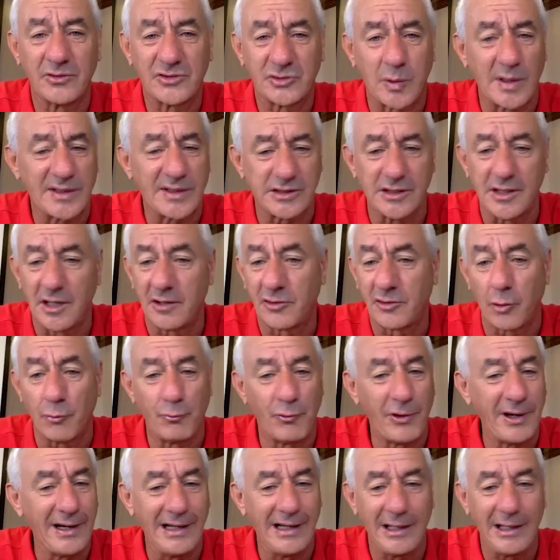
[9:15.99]
Switzerland have done
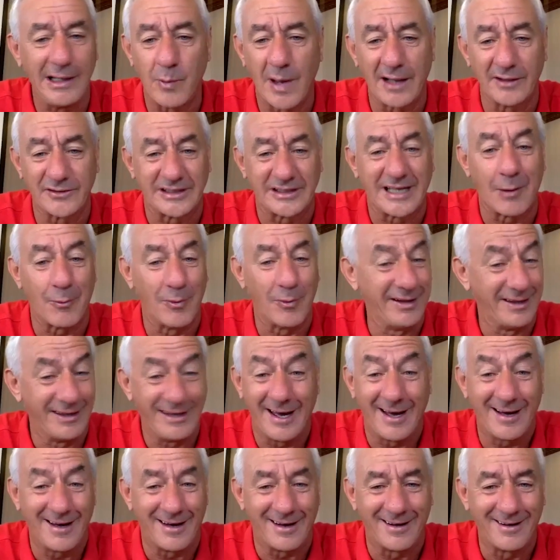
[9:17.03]
really well to get where they
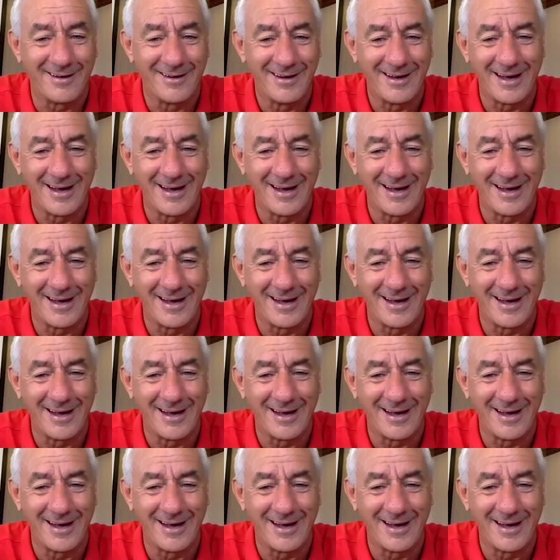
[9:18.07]
are.